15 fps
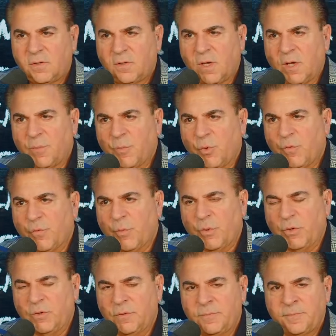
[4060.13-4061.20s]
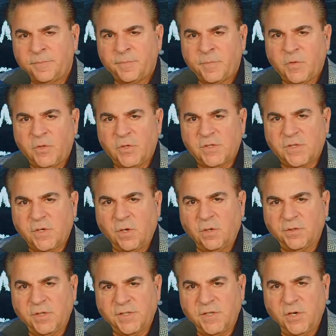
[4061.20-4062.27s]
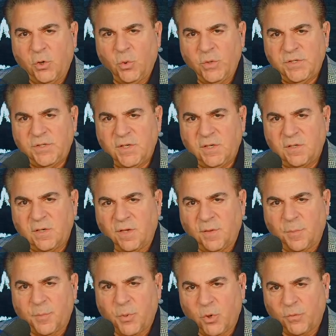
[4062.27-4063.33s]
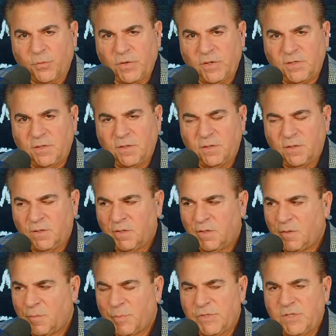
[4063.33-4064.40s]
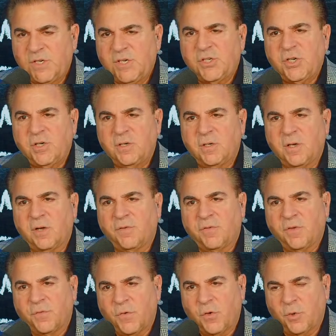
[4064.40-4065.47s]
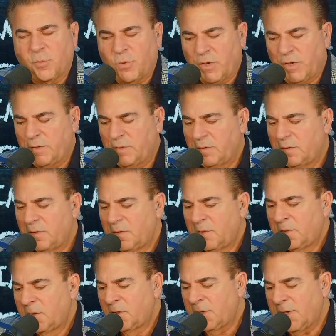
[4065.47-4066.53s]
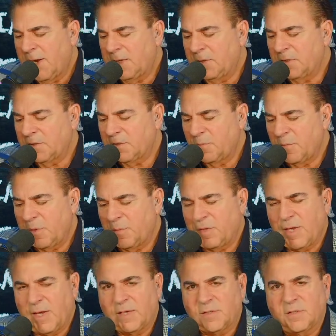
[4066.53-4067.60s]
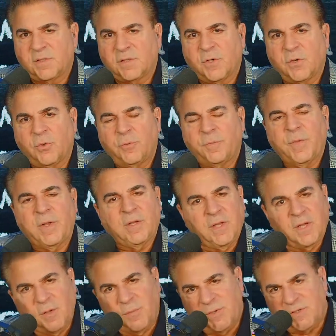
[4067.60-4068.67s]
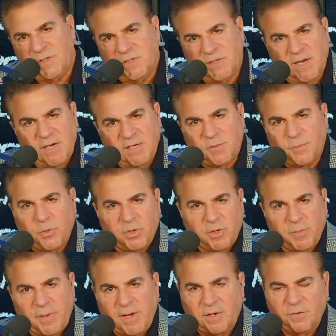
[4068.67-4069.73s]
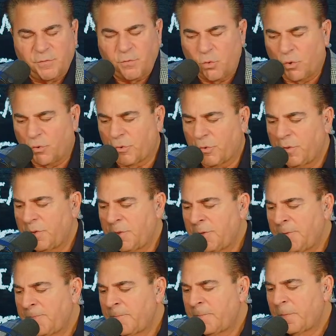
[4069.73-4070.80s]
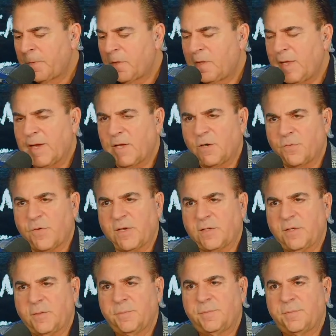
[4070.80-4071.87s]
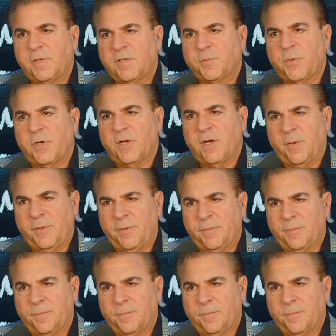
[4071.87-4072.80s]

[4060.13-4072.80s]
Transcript: unmovable, your skull doesn't always sit on the perfect position of the vertebrae the atlas and maybe the axis. So, and ligaments and tendons pulling back and forth, that could affect it. That's pretty common.